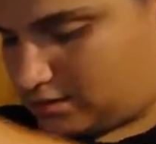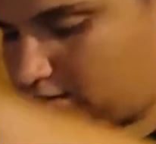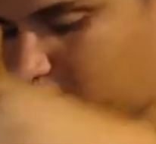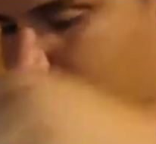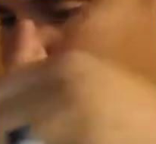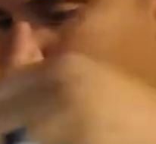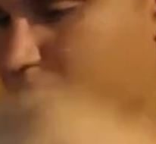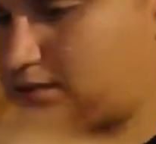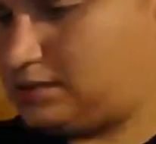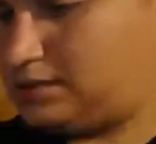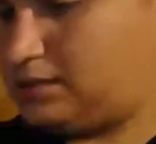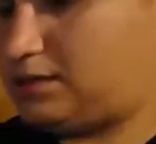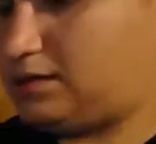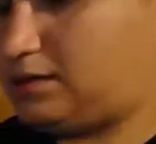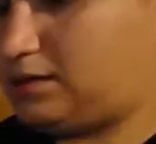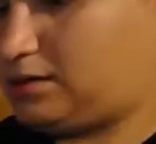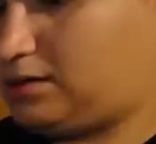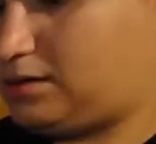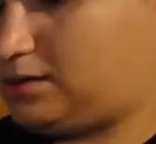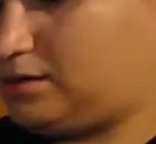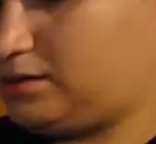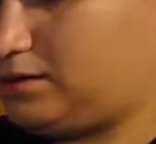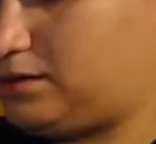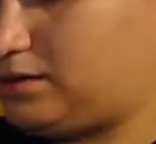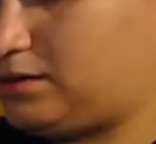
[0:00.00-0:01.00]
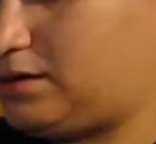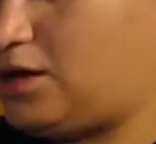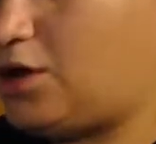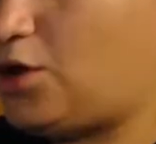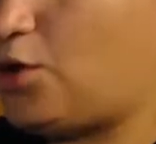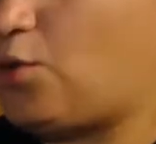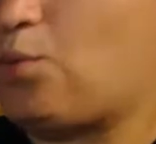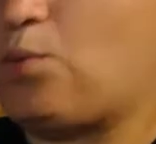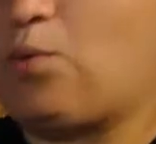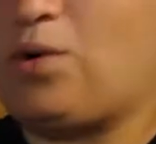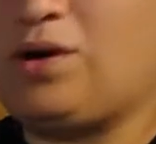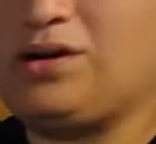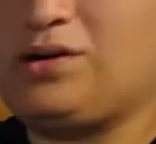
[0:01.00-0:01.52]
Let's see here.
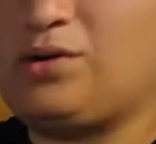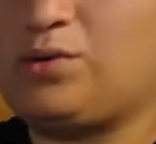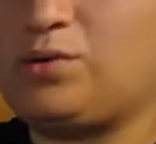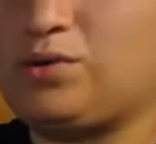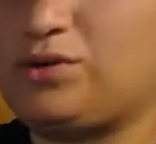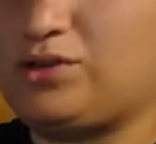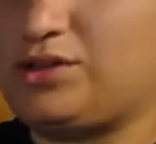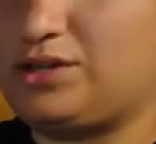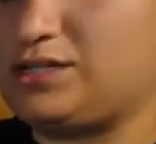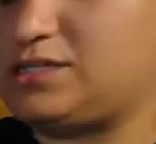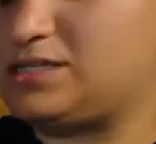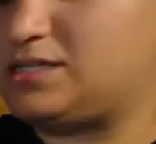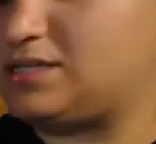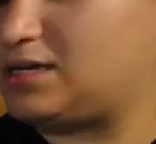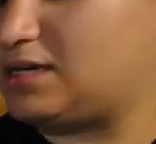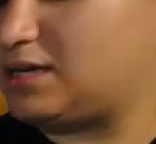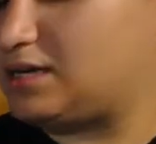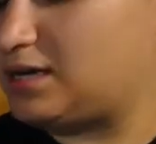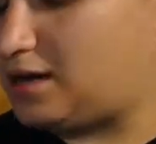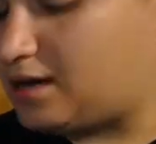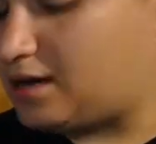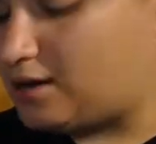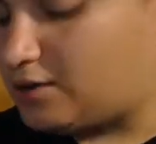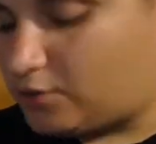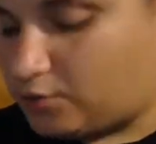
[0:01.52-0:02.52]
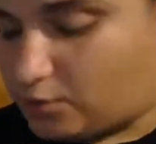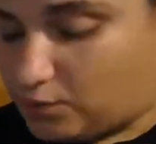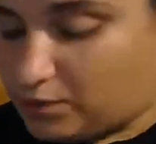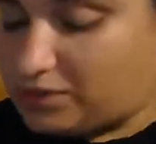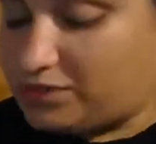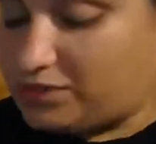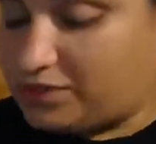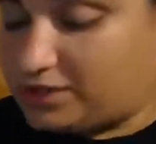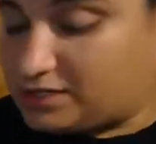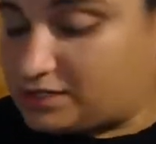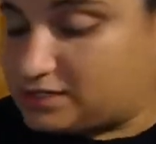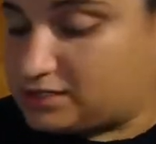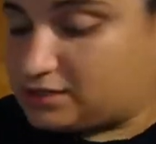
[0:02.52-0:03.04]
One cool thing to, uh, or one
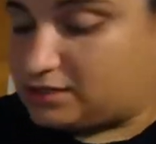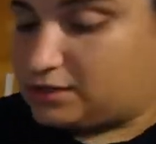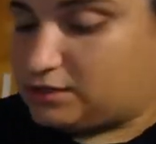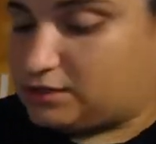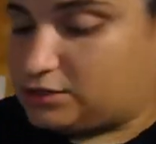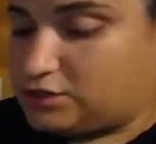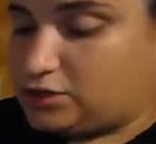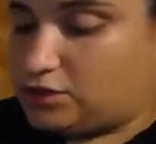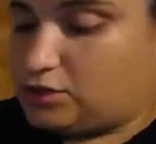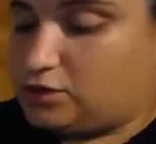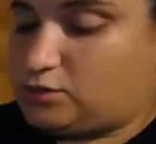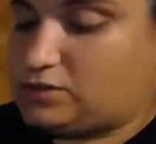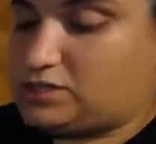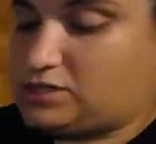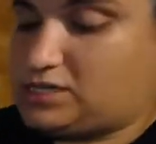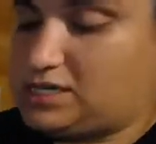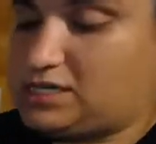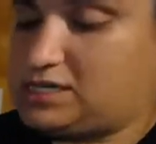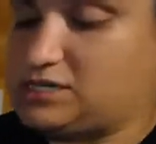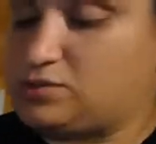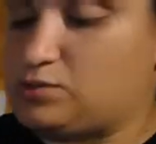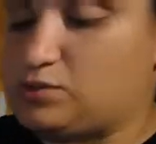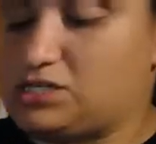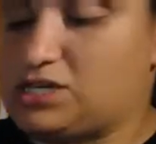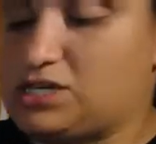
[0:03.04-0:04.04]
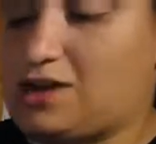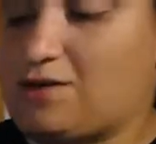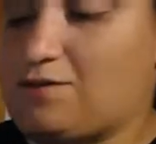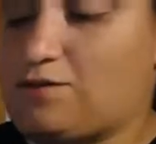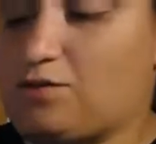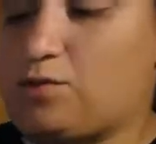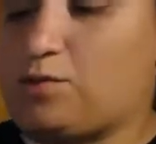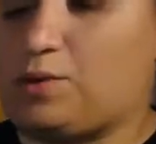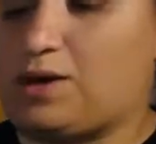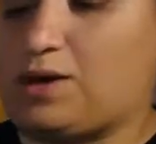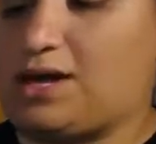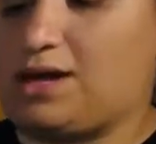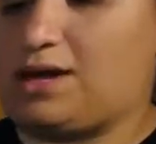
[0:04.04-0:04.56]
thing to note is
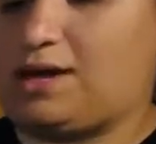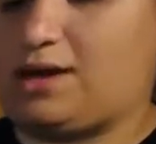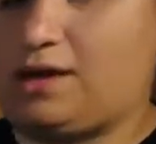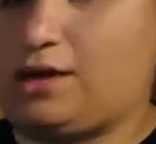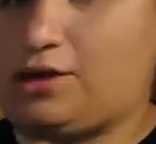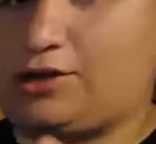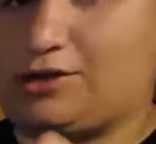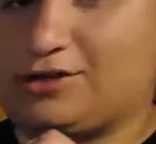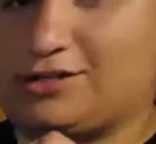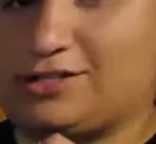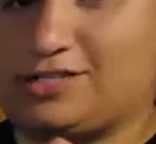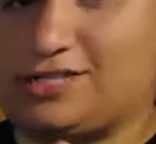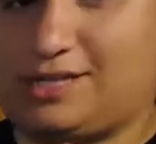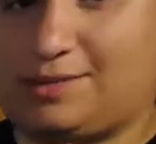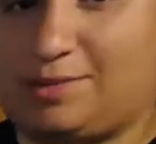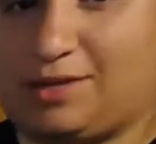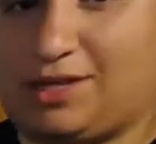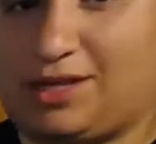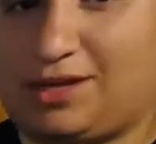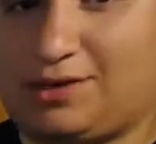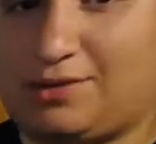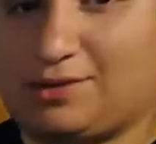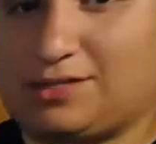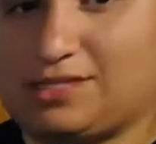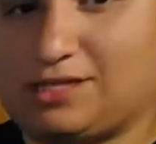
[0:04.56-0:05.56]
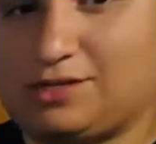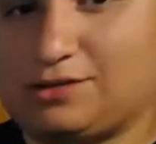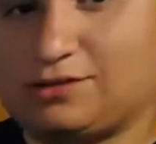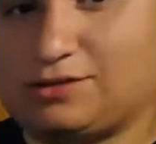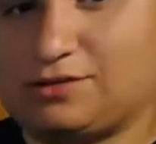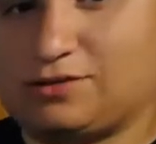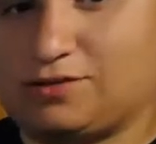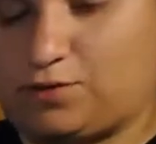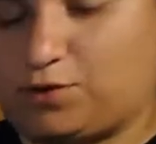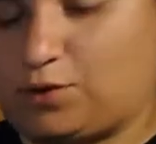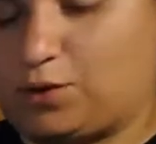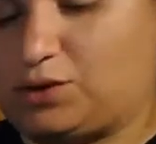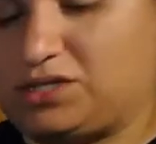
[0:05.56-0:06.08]
whichever way your seam allowance here
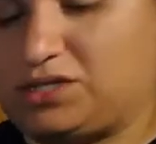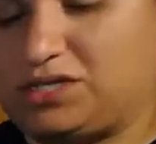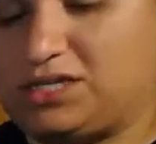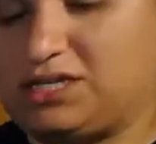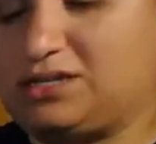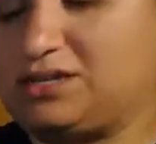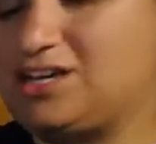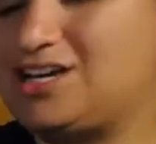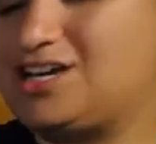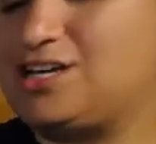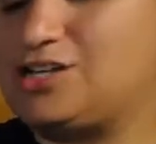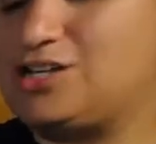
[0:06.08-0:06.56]
is folded,